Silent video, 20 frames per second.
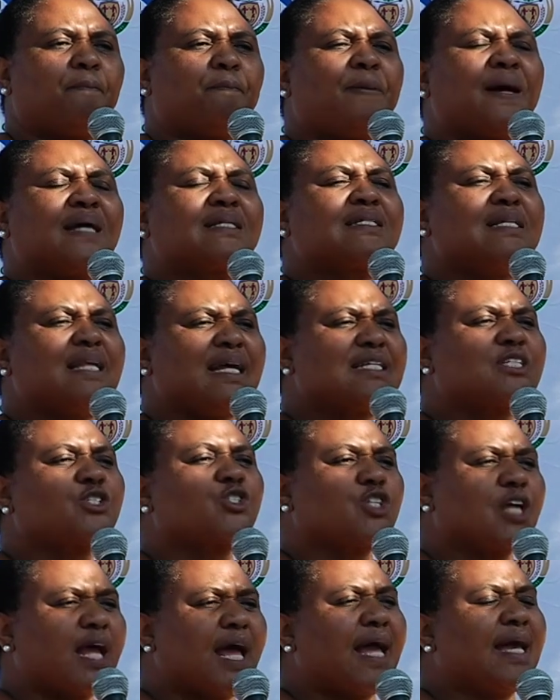But let's
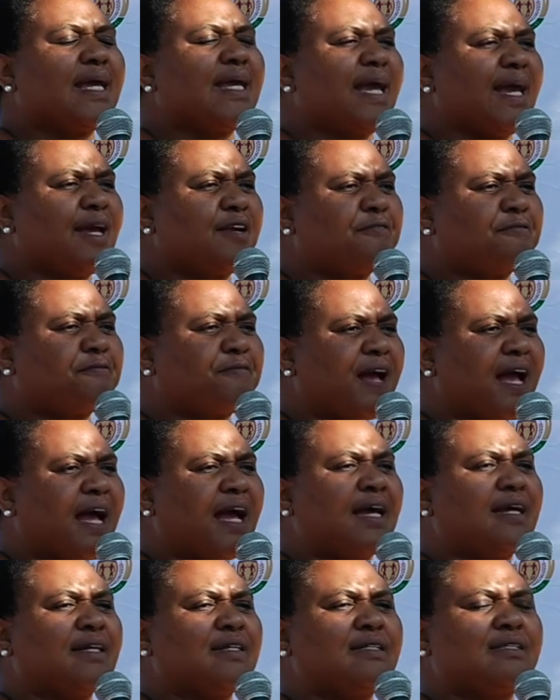try and
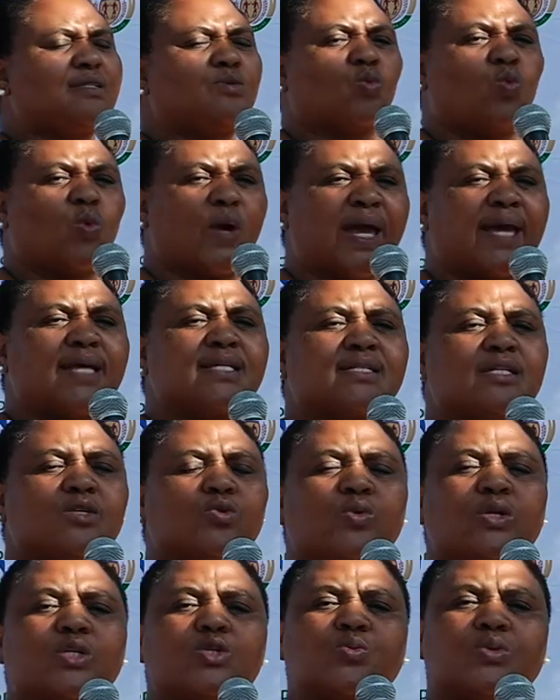find ways
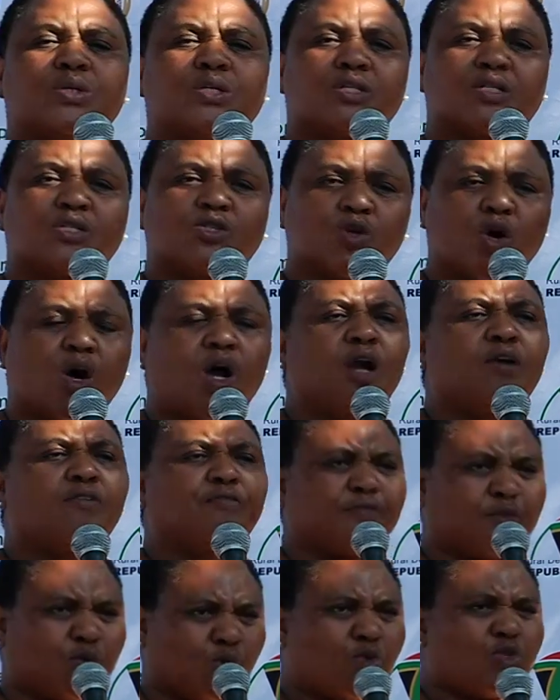in which we
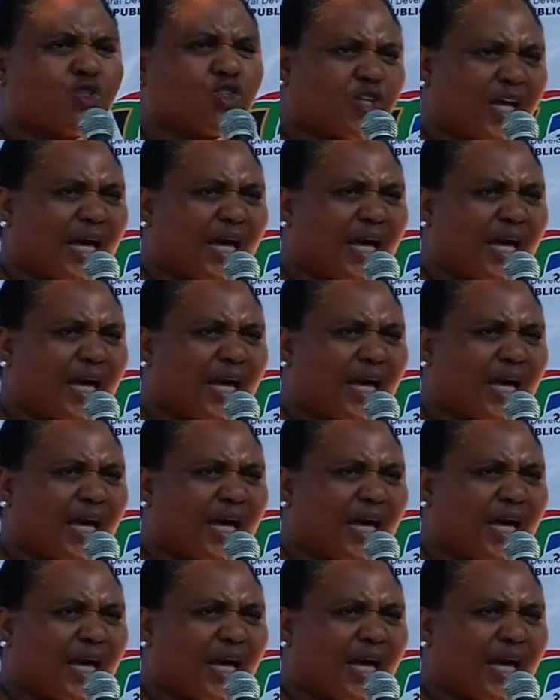resolve those